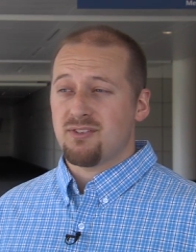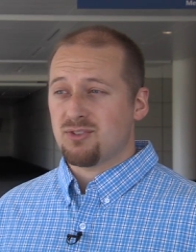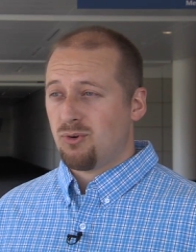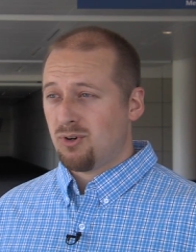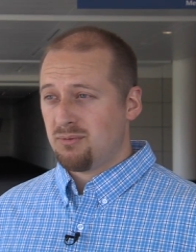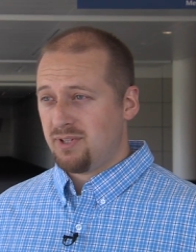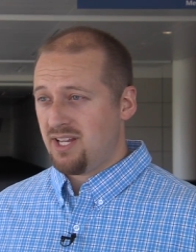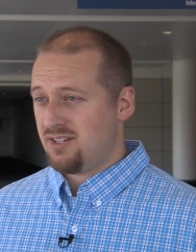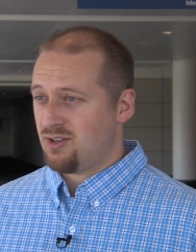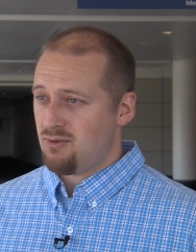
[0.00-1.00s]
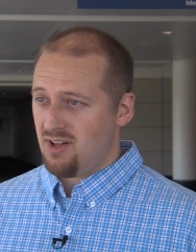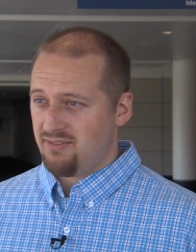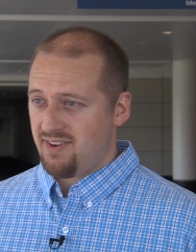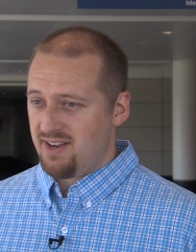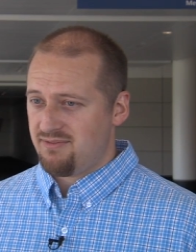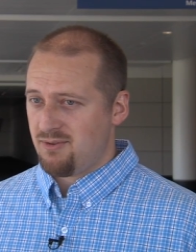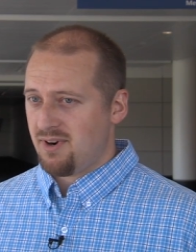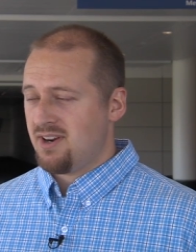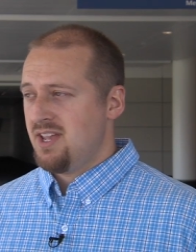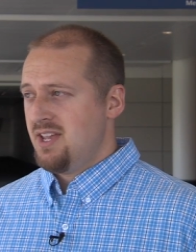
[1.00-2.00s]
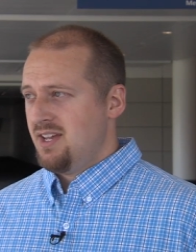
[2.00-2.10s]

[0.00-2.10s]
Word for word: I was horribly underqualified for,